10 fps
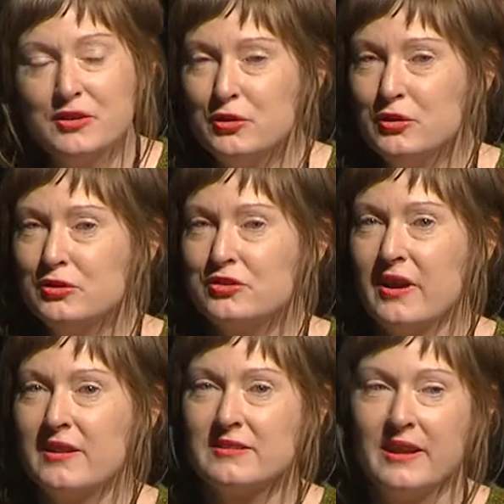Google
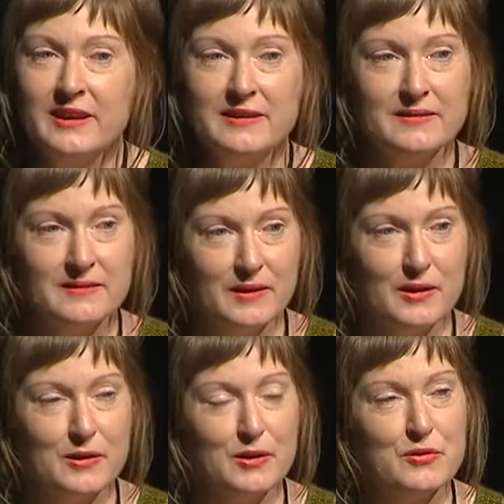Translate,
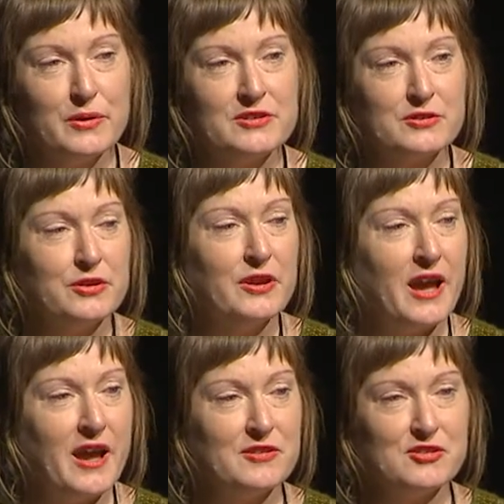you've always got your
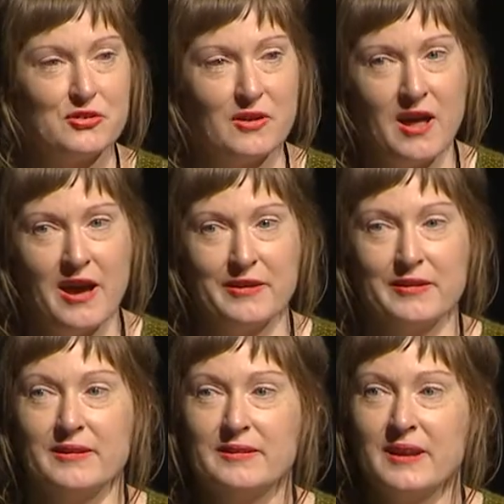hands to rely on.
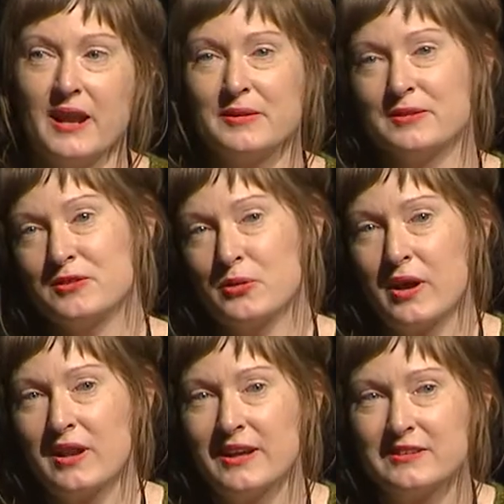So
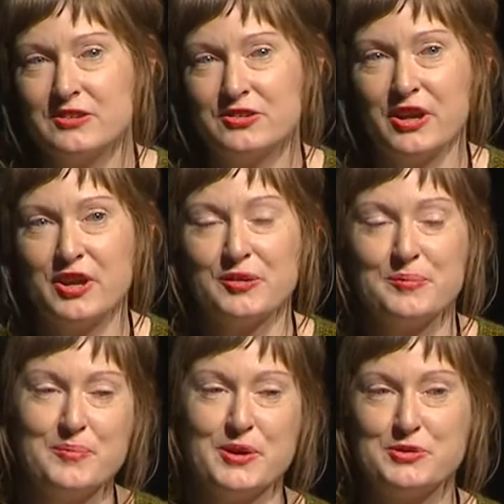I'd like to share
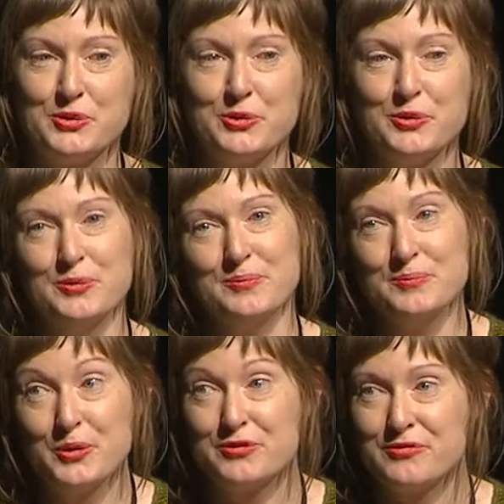my two
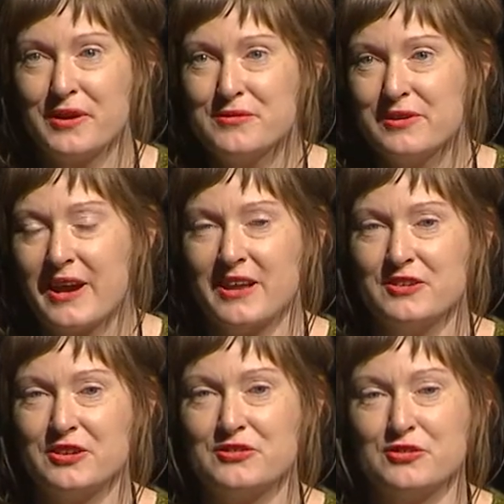most favourite hand
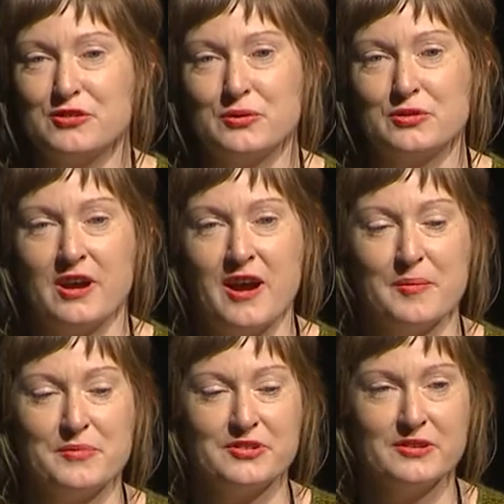gestures of all
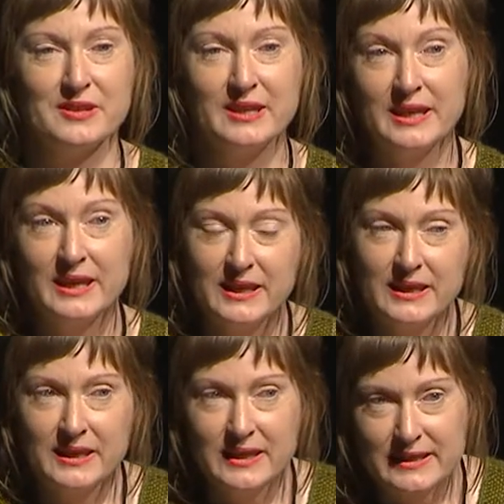times.
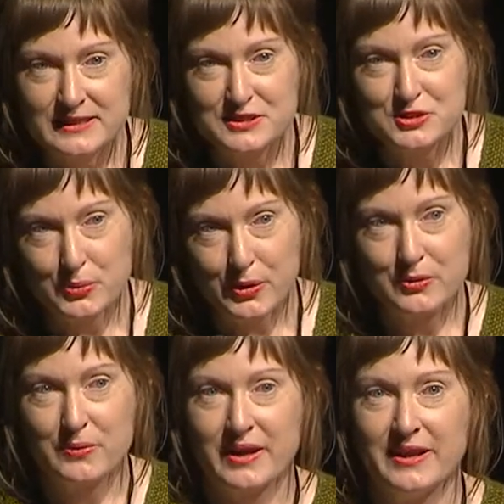This is road
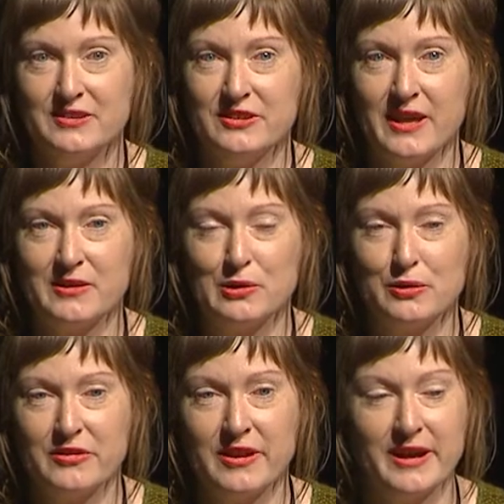rage in
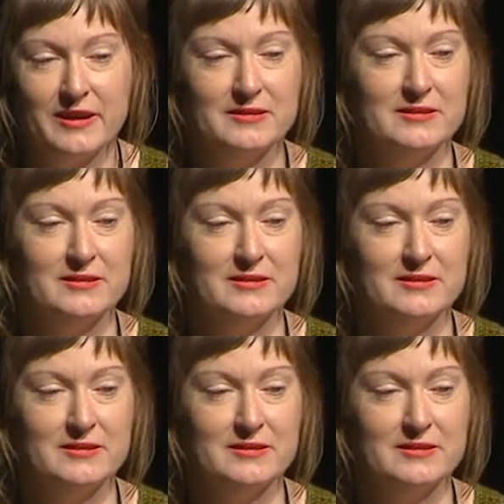Andalusia.